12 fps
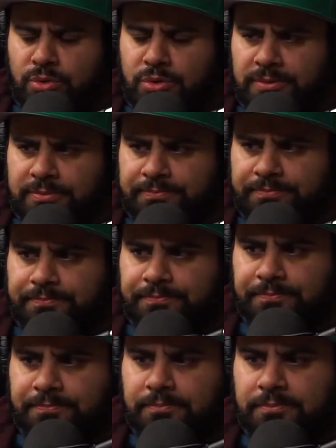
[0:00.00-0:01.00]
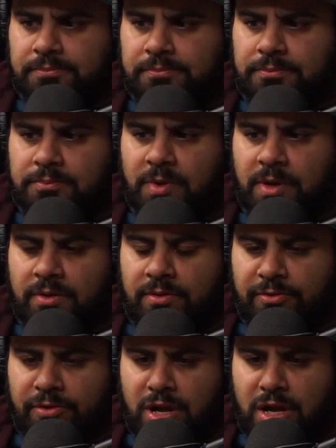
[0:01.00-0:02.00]
I knew
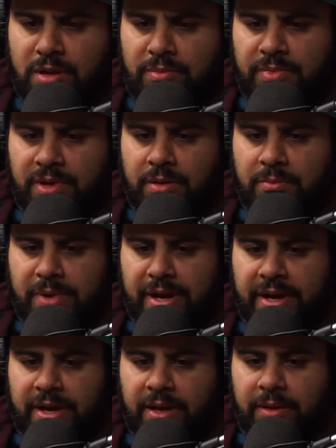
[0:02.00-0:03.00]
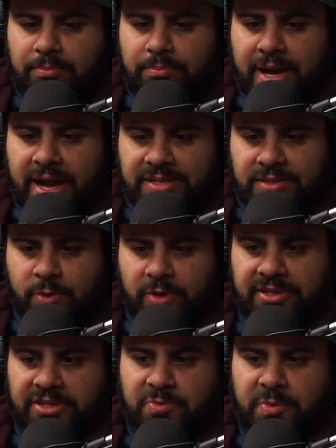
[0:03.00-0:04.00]
from my
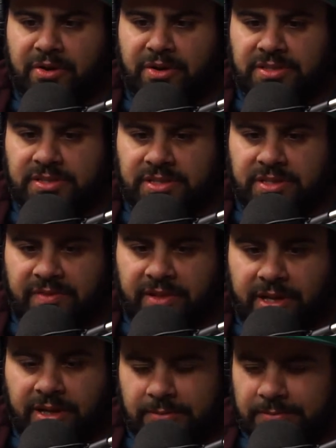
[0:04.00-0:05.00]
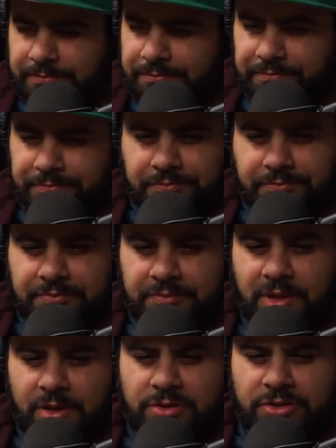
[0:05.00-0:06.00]
past work experiences of like
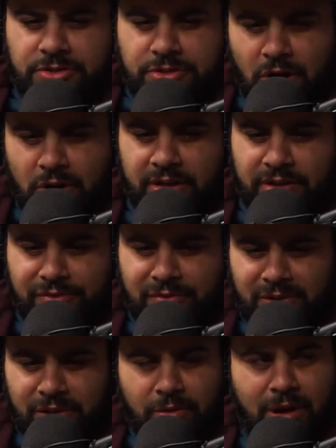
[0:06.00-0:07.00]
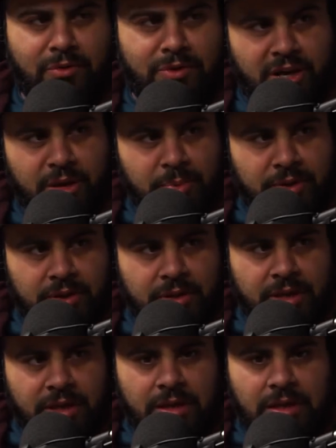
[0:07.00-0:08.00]
starting from the ground
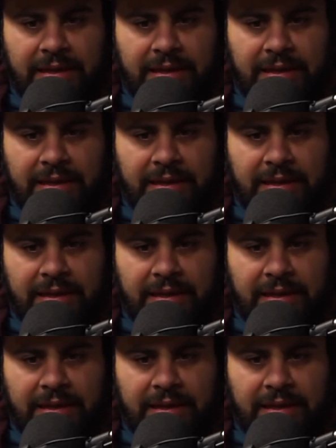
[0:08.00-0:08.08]
up.